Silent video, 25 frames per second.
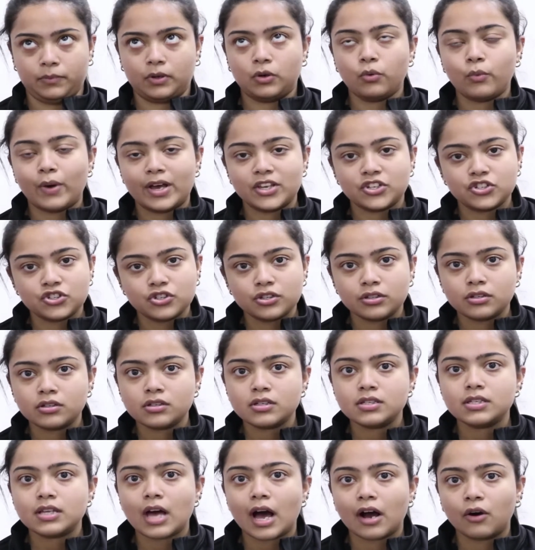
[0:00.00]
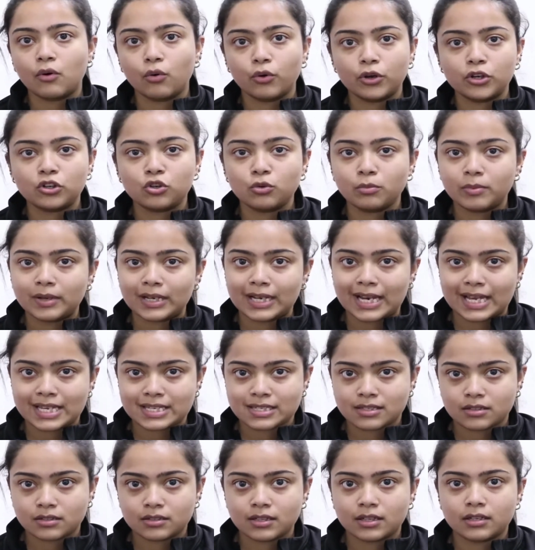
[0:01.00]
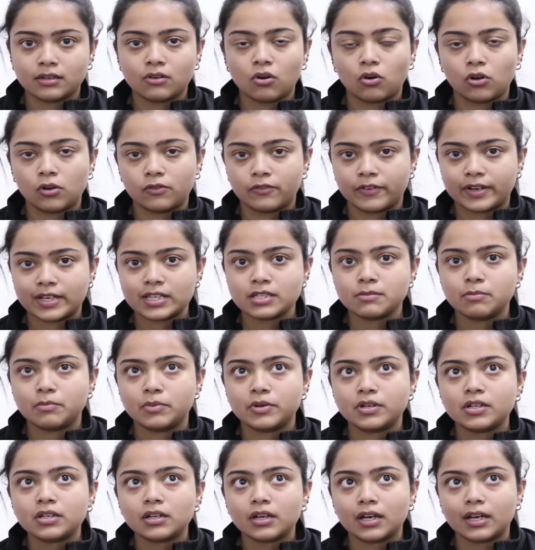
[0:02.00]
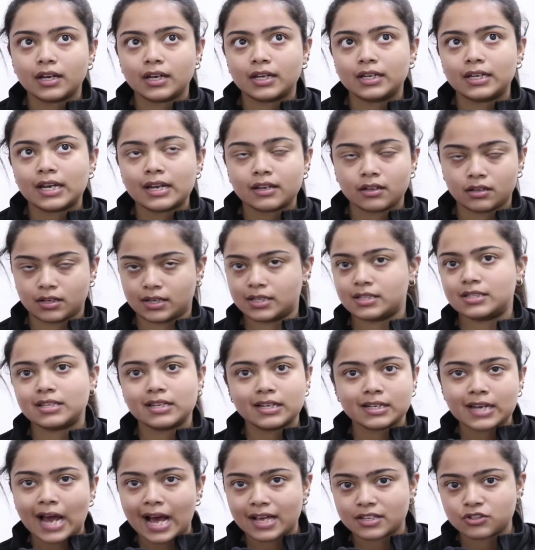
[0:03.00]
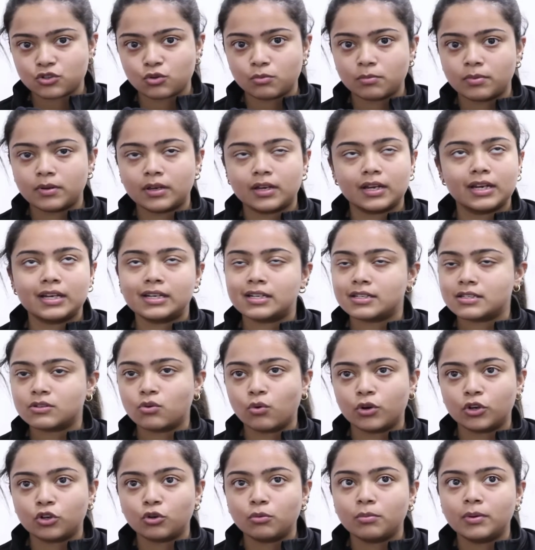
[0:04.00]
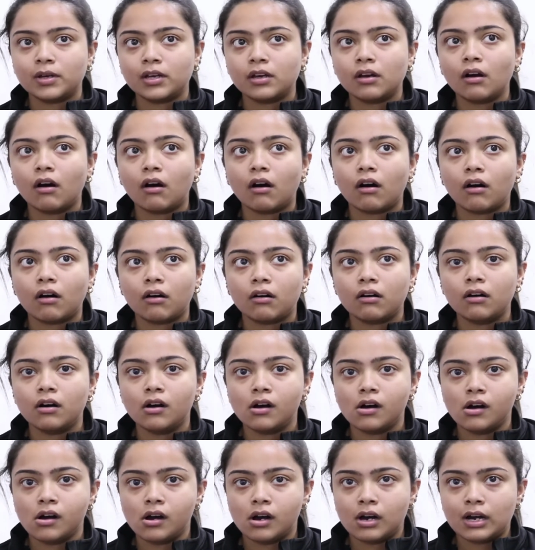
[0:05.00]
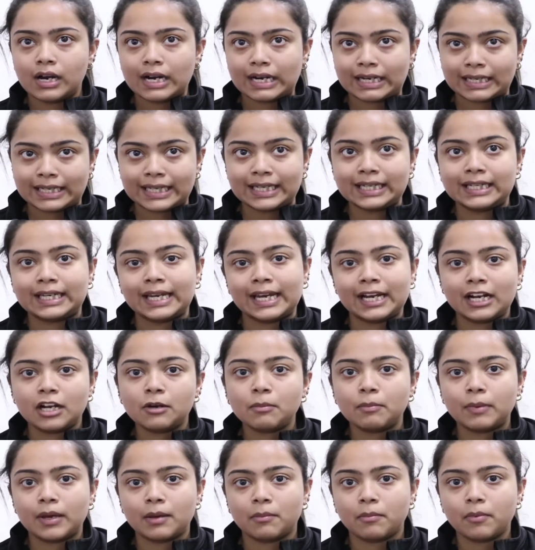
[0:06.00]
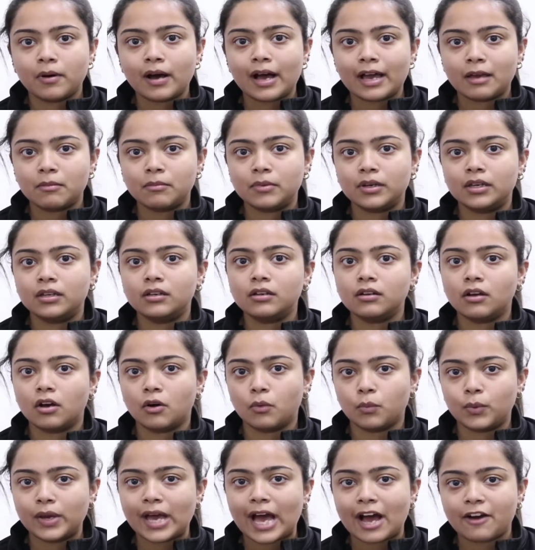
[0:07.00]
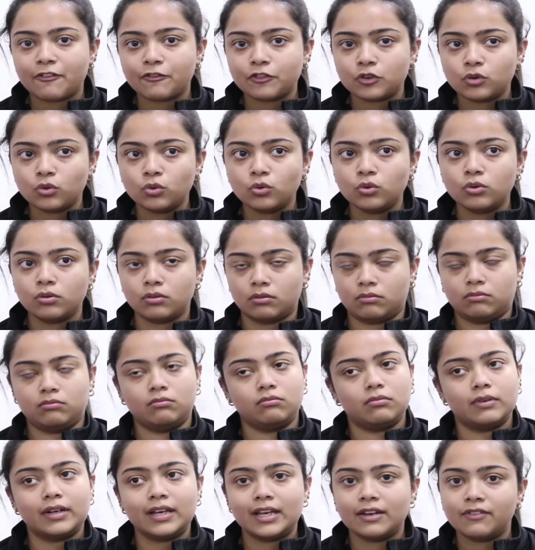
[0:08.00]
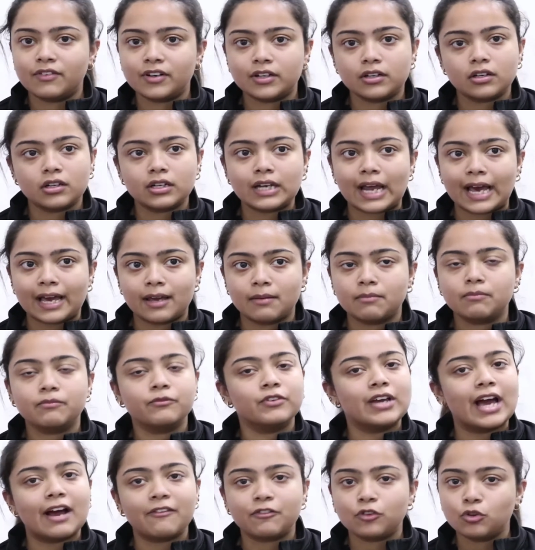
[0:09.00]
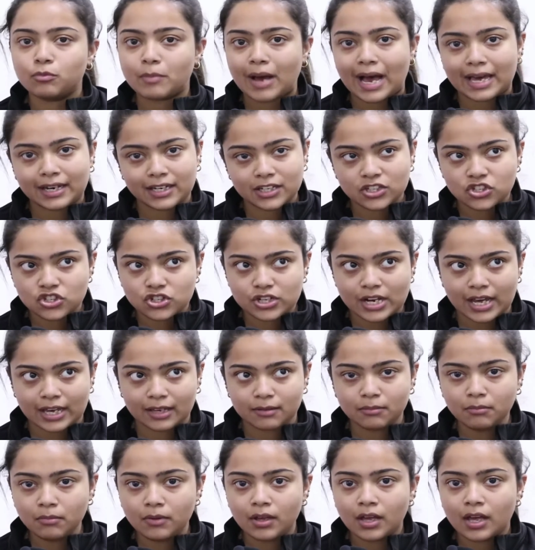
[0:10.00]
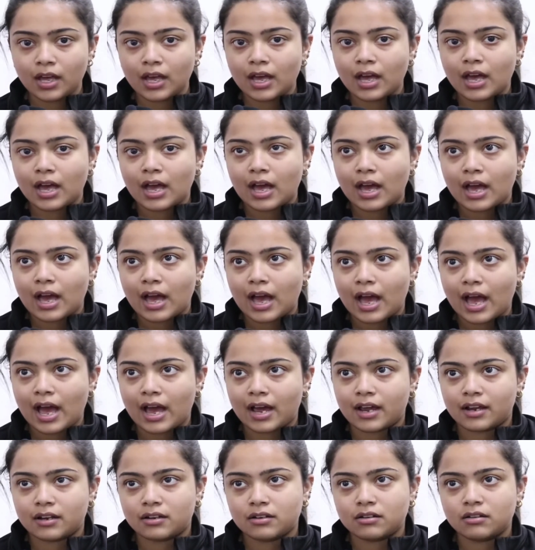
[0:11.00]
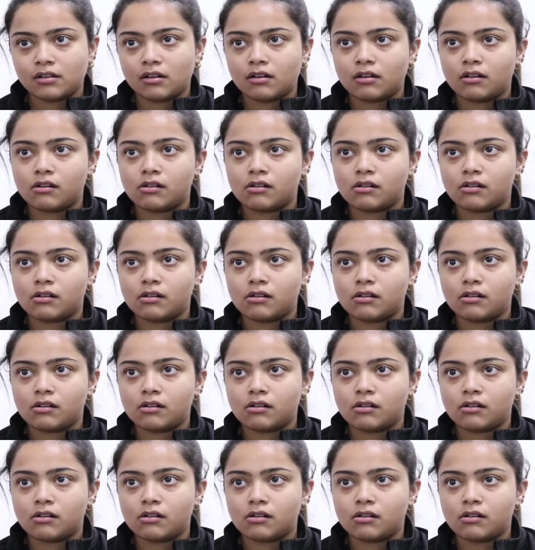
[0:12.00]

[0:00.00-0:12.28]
questions are going to be lesser than always, but it has to be, it is going to be a detailed paper. I mean, we have to give it a time. We have to manage time, and